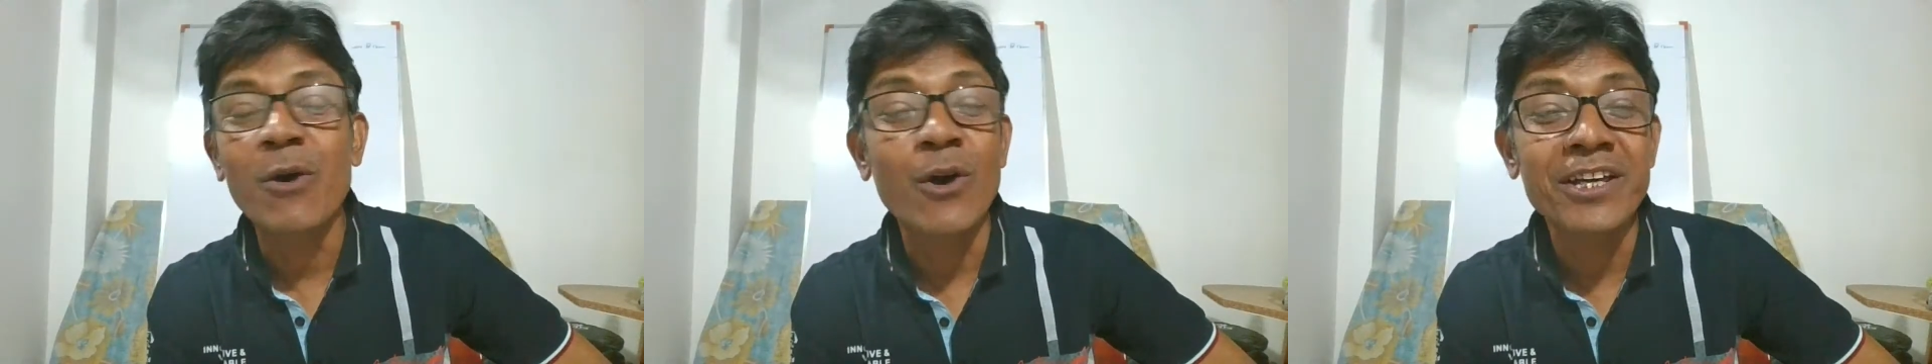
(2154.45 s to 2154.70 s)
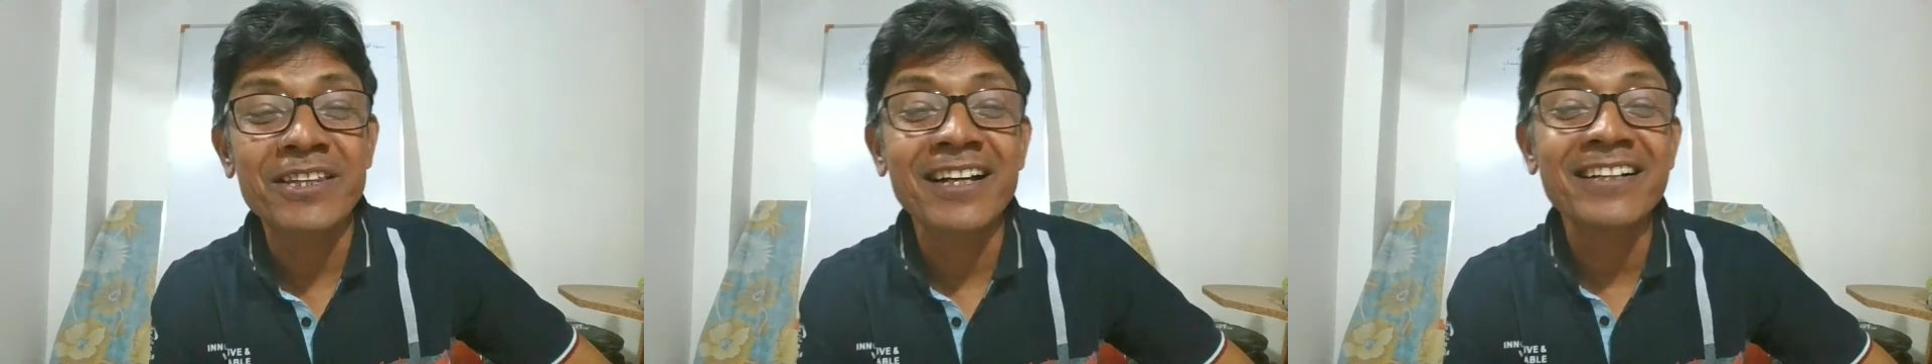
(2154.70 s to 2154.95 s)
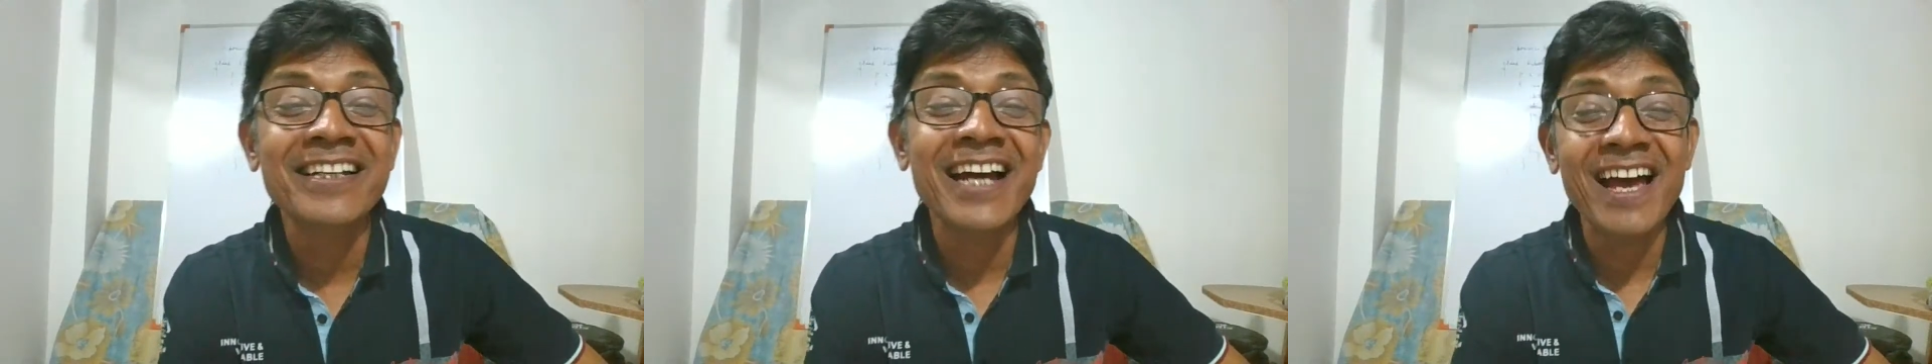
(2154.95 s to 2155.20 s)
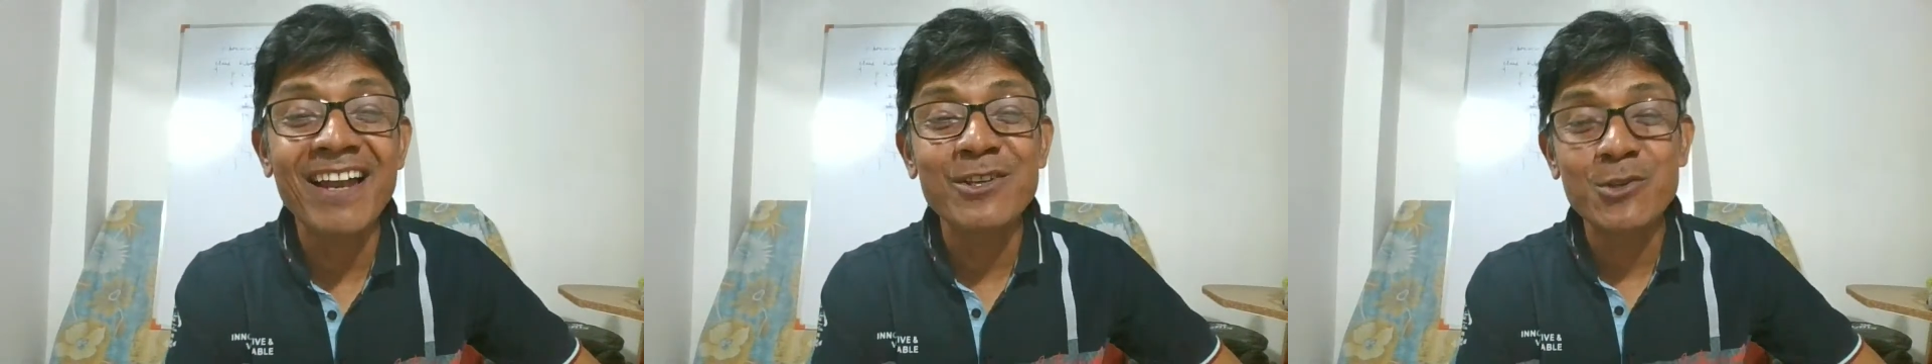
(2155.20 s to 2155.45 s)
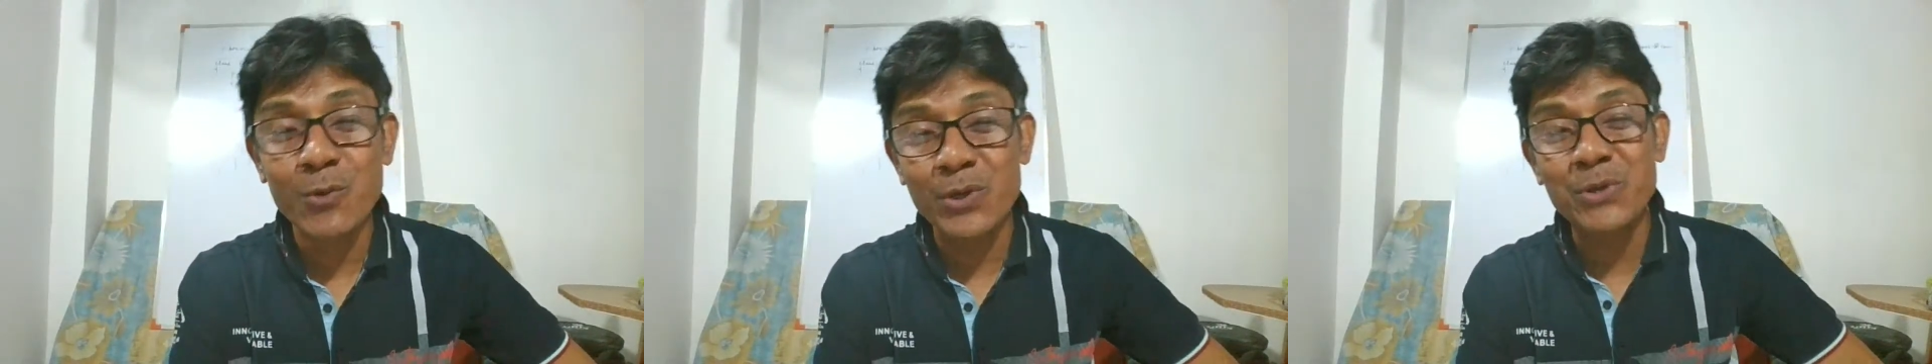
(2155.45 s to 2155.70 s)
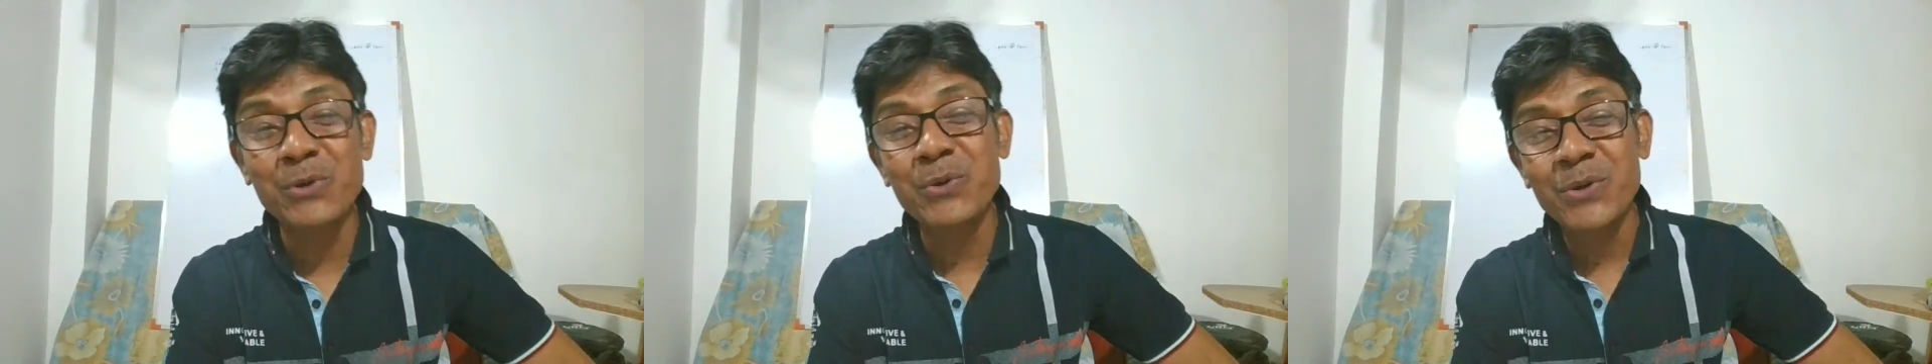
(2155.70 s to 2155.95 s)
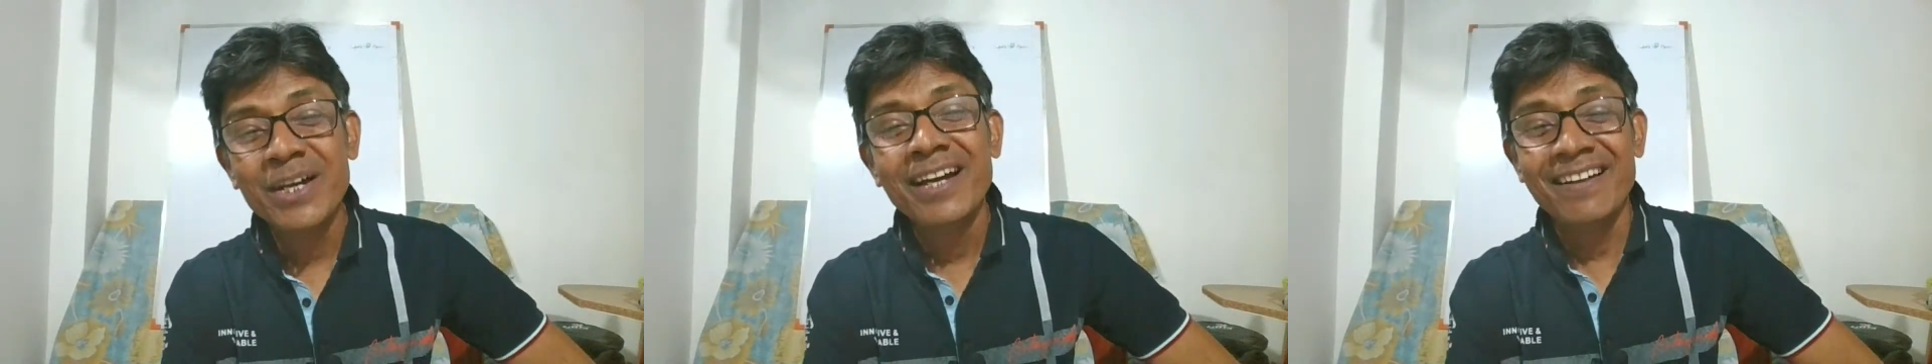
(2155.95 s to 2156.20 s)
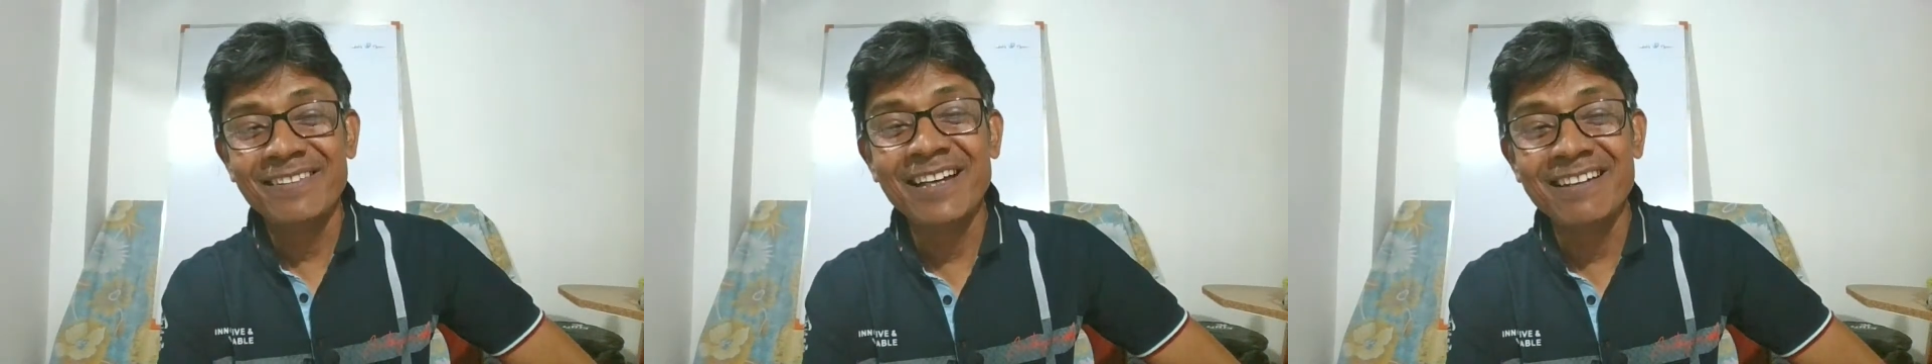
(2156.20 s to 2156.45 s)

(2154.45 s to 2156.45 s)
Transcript: Aitagni, I'll show you the